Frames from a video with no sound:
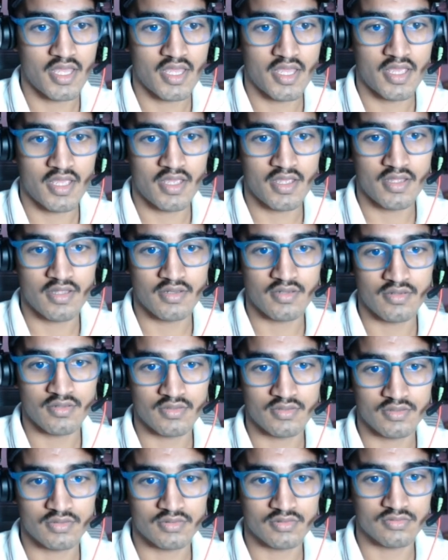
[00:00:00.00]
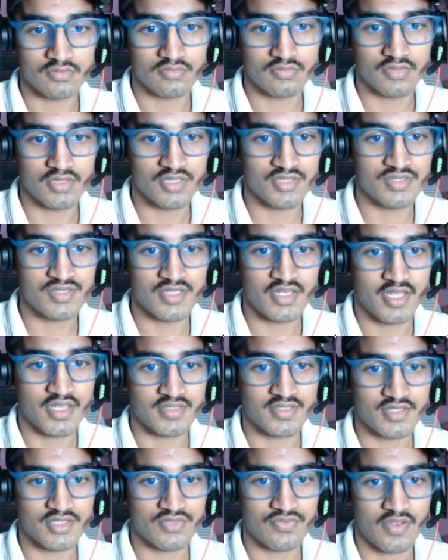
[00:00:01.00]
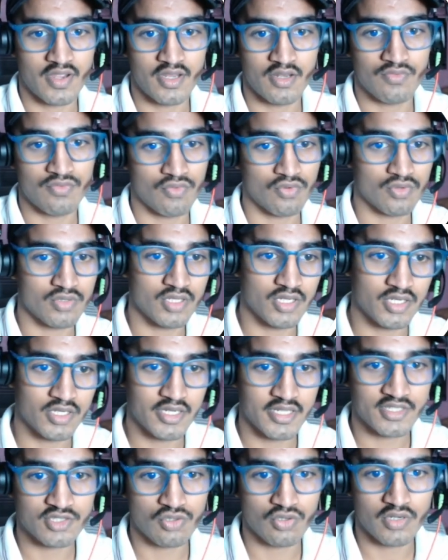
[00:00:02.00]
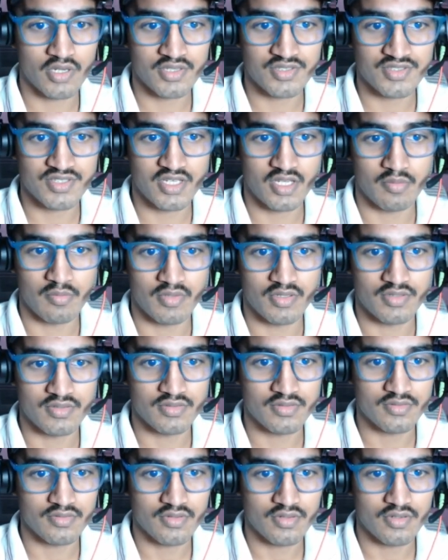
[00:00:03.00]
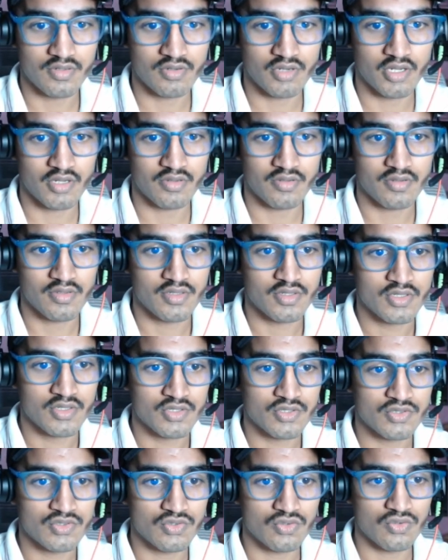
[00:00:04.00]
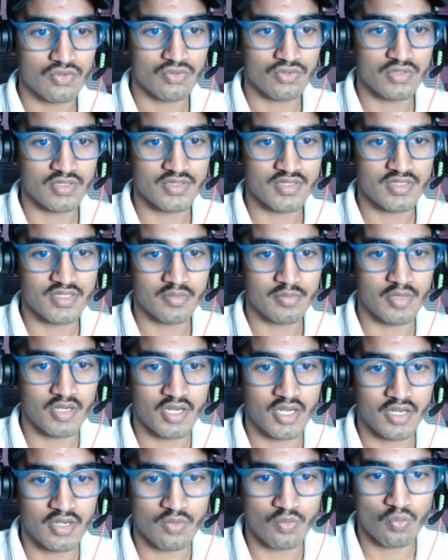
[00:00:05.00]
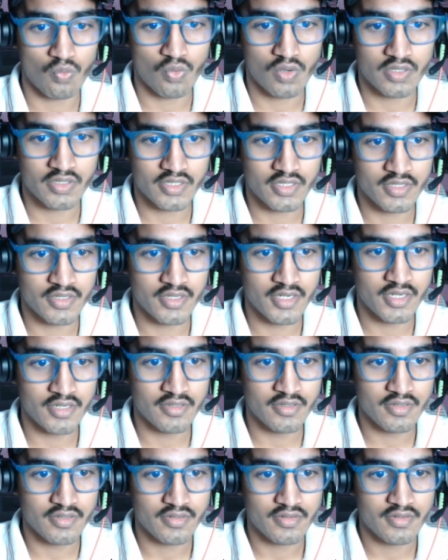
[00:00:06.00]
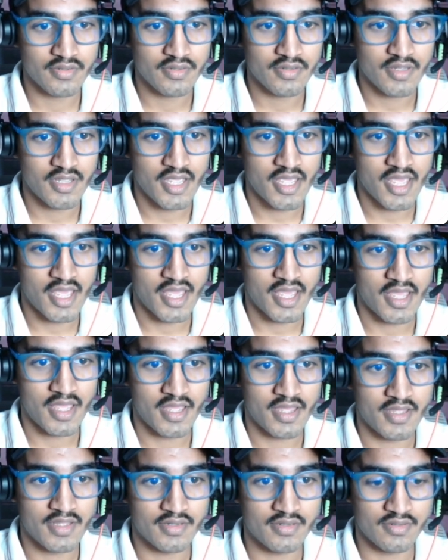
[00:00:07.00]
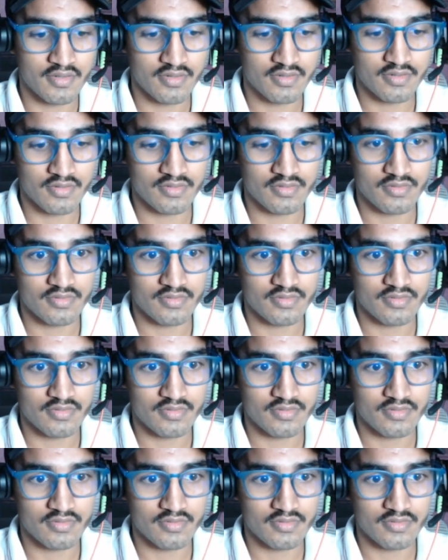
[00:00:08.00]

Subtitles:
and the CSS file for the index.html. Okay, so this is the bucket 1 content, and